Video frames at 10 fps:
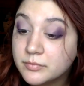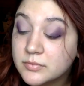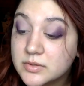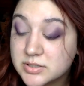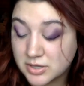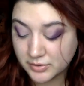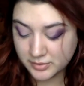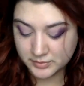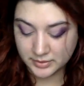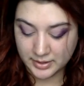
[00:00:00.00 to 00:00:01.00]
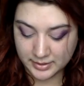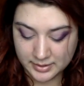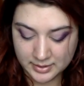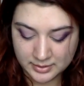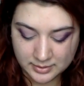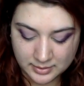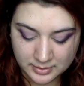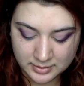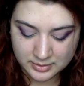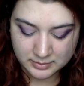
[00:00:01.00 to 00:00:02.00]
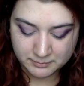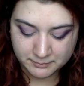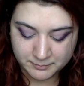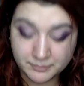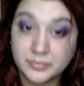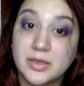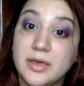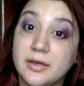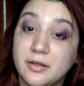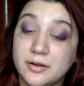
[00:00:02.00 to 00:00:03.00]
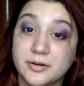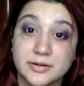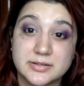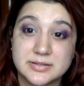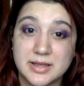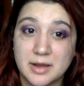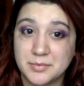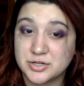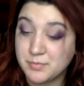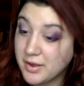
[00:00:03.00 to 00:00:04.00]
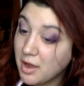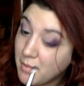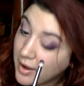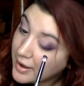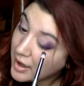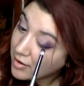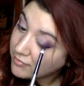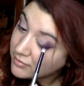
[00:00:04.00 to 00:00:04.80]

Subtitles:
So it would like kill her to see how much makeup I have.